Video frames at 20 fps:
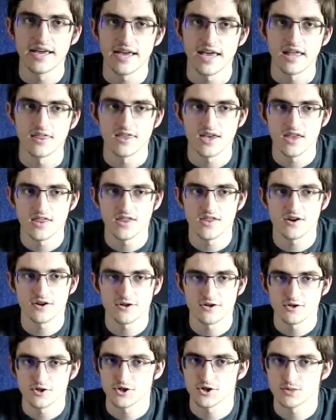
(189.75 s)
and then
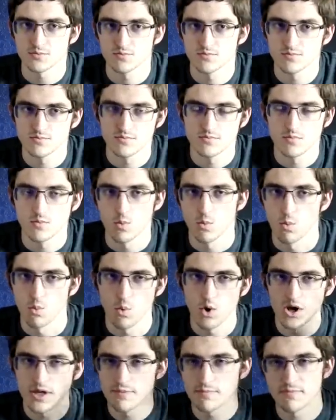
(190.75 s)
there's
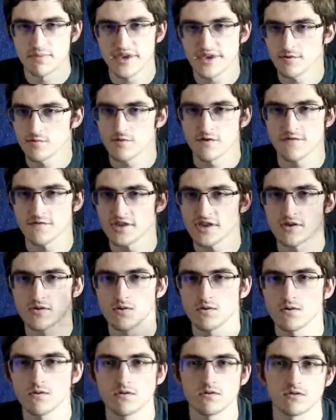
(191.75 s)
one big
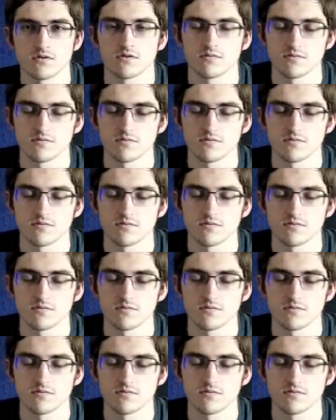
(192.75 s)
reveal